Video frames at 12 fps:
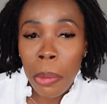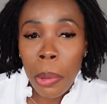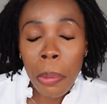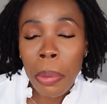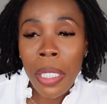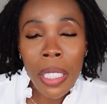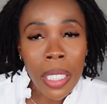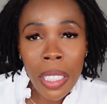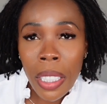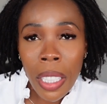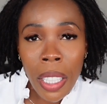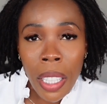but
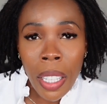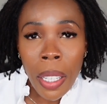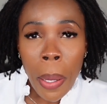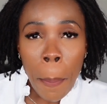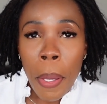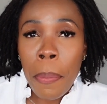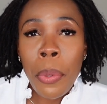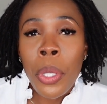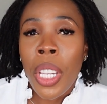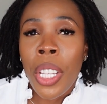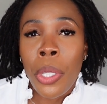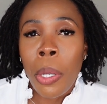please, people
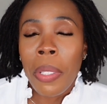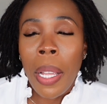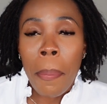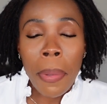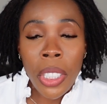change their